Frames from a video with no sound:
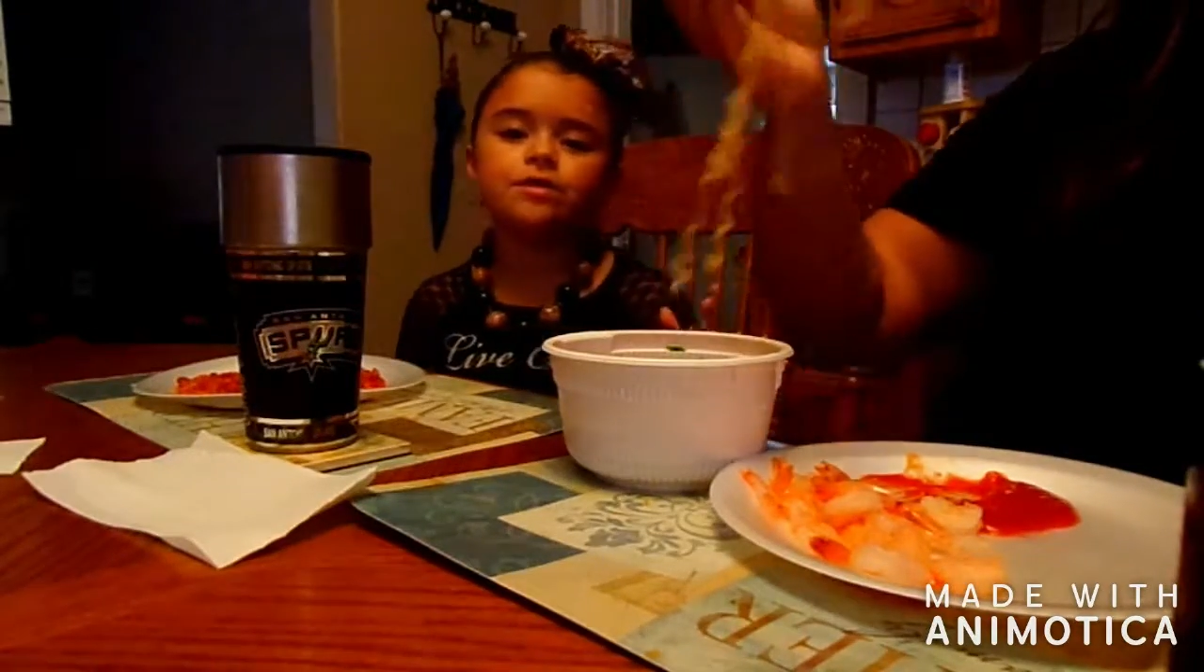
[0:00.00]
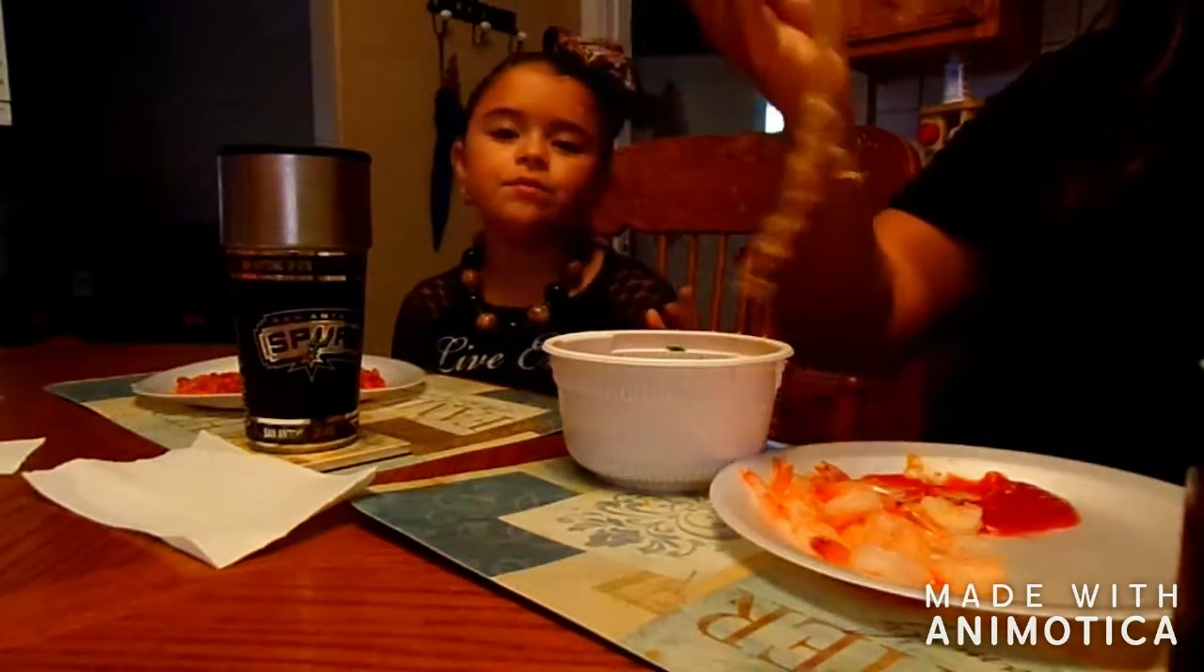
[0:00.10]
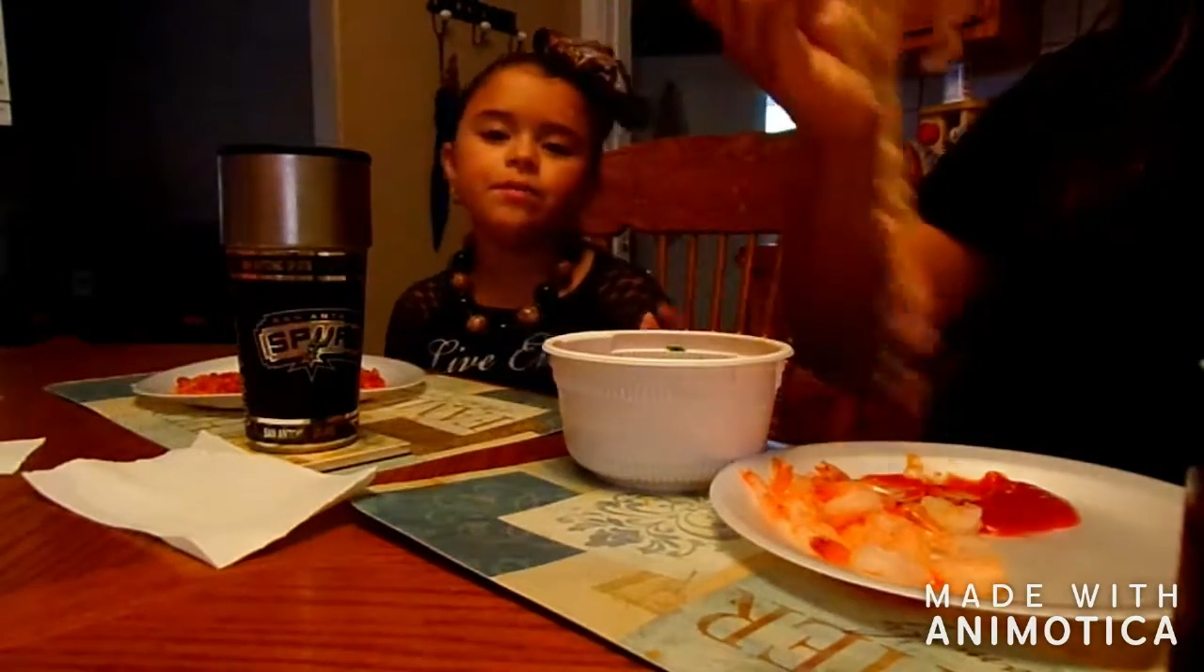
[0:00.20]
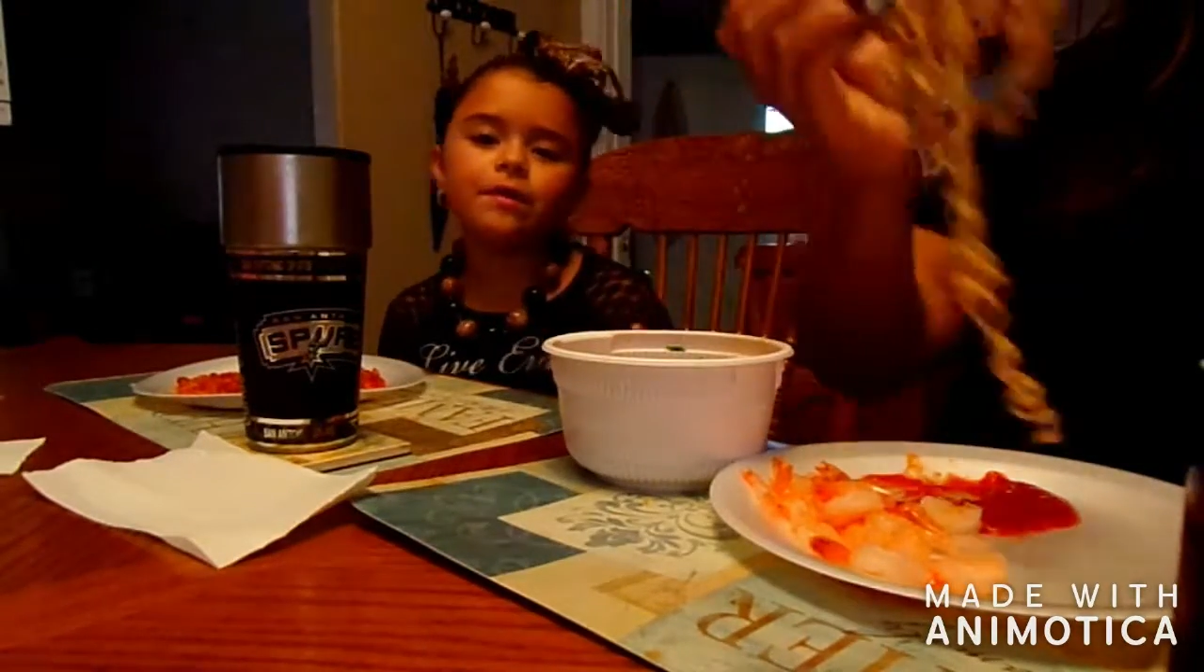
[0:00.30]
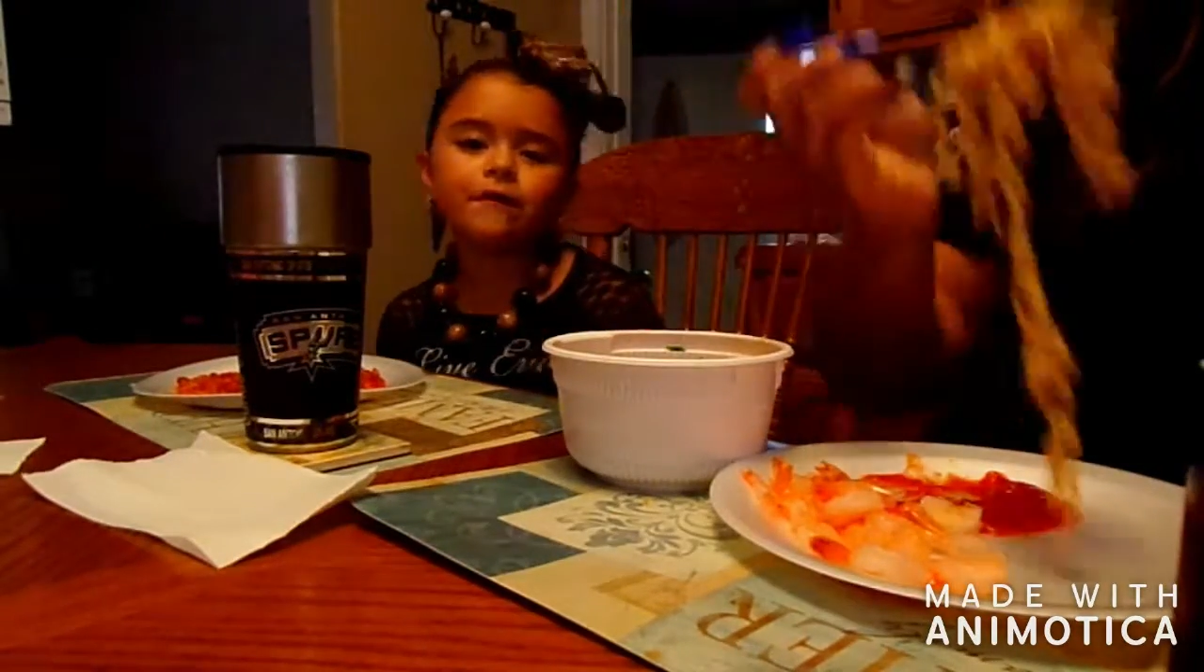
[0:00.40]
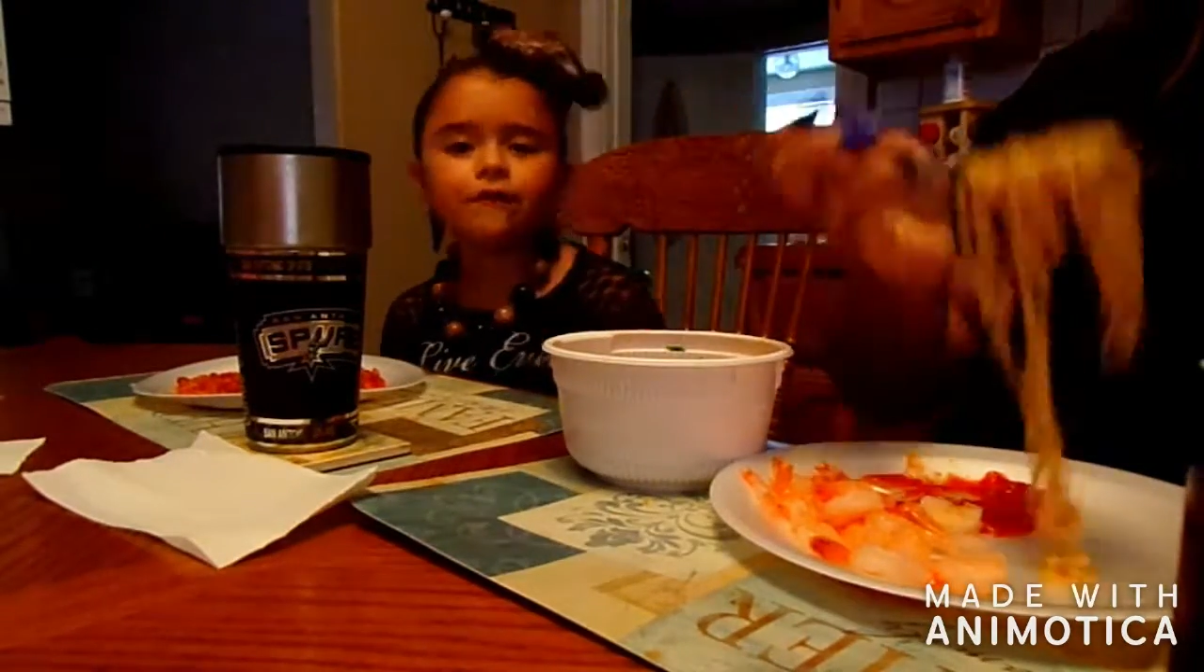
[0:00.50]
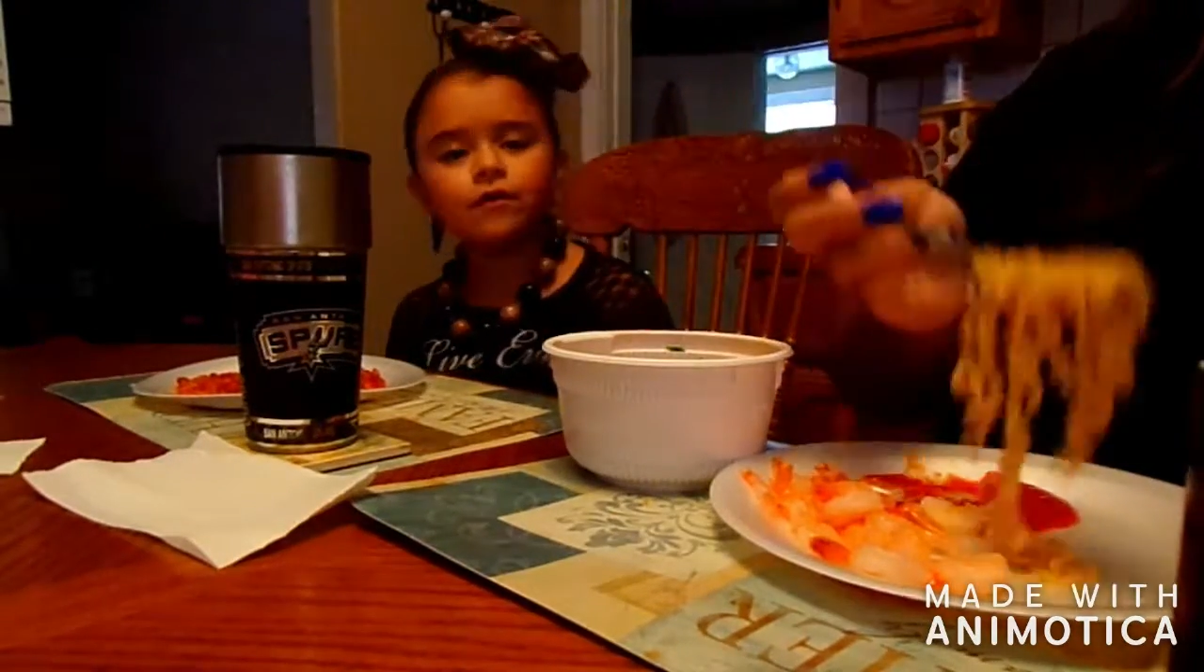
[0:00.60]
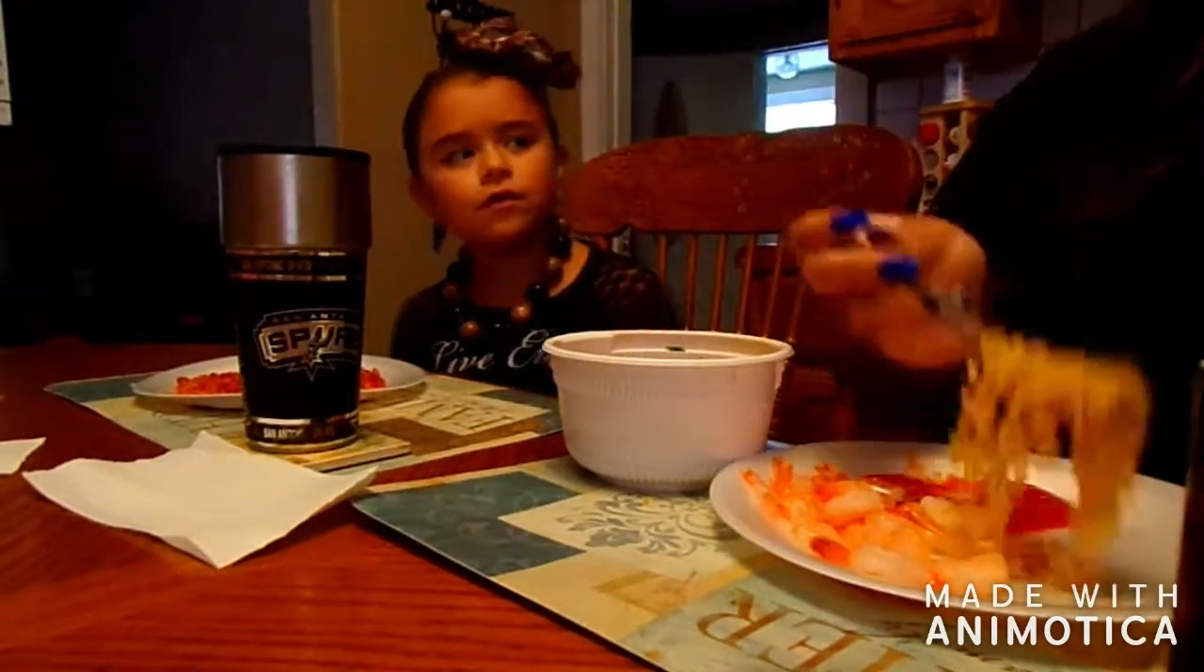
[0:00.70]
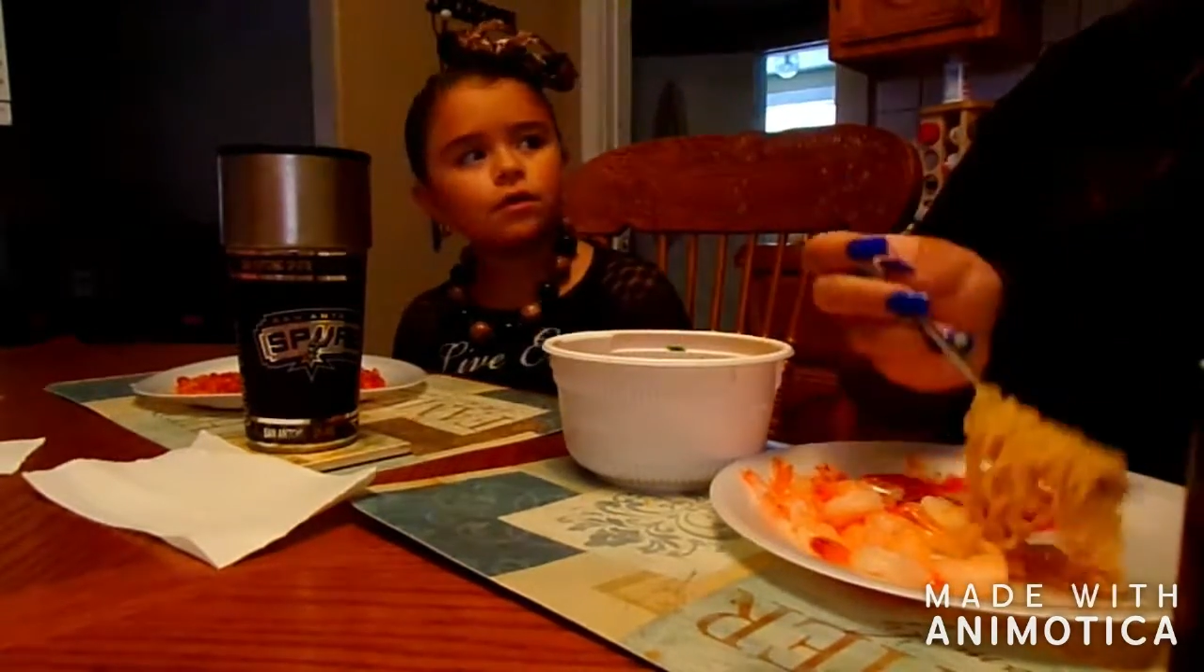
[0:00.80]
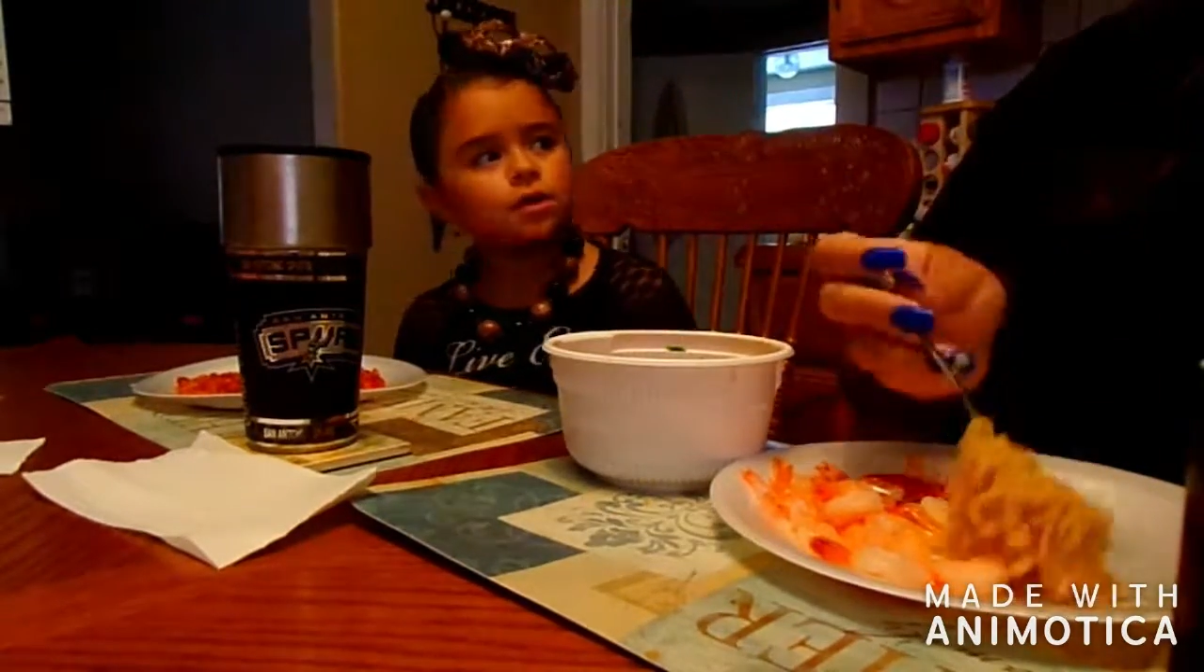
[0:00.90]
real
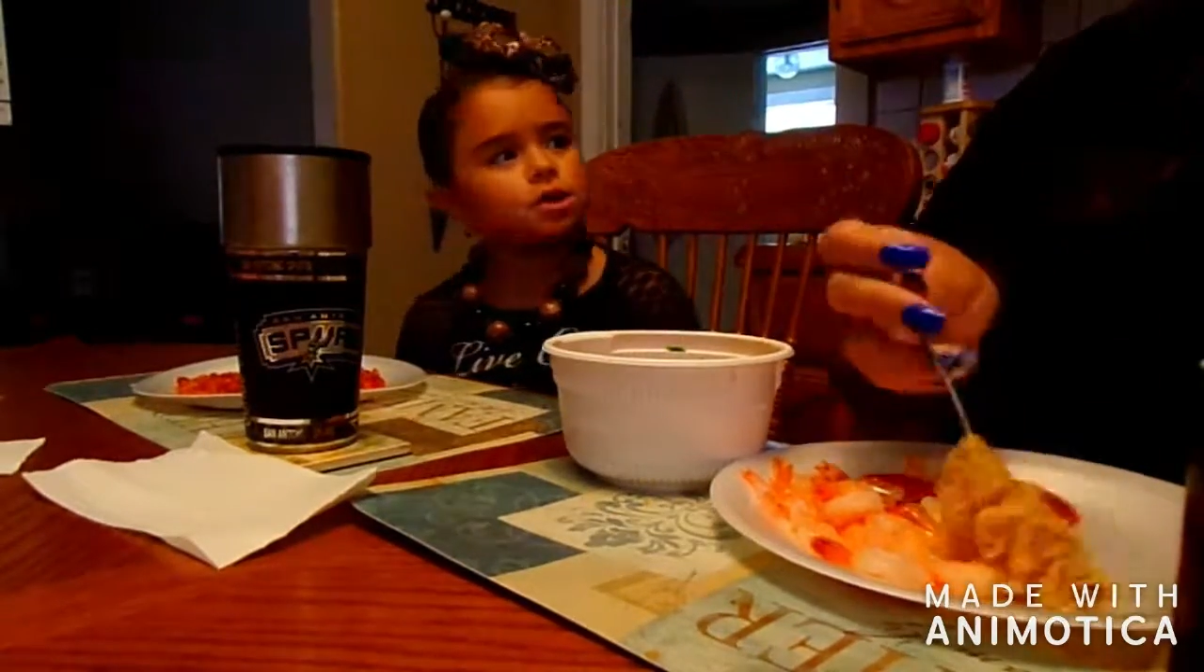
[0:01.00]
food,